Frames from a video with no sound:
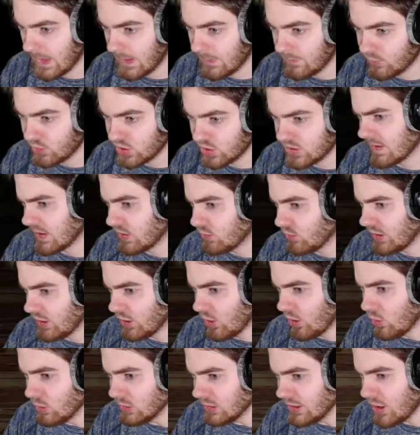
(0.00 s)
Which, by the way,
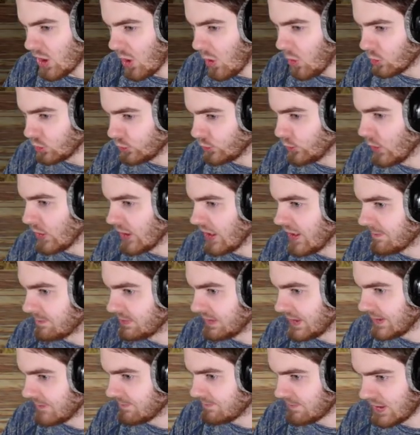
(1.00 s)
the only old one I
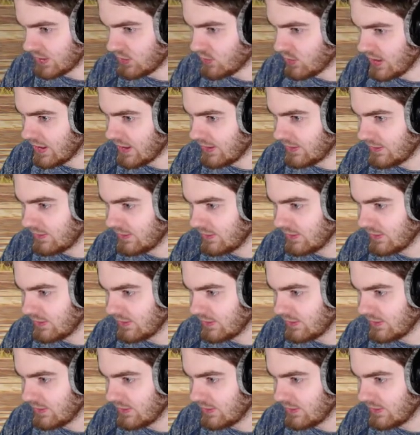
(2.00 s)
played, by the way.